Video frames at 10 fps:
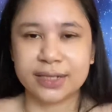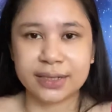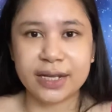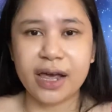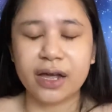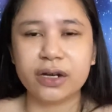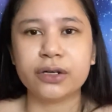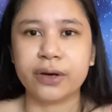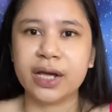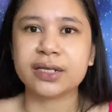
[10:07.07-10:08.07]
estate,
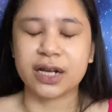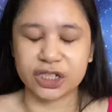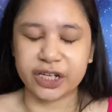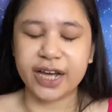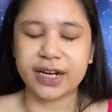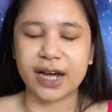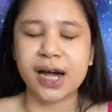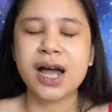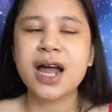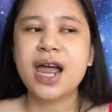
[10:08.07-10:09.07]
to his hacienda,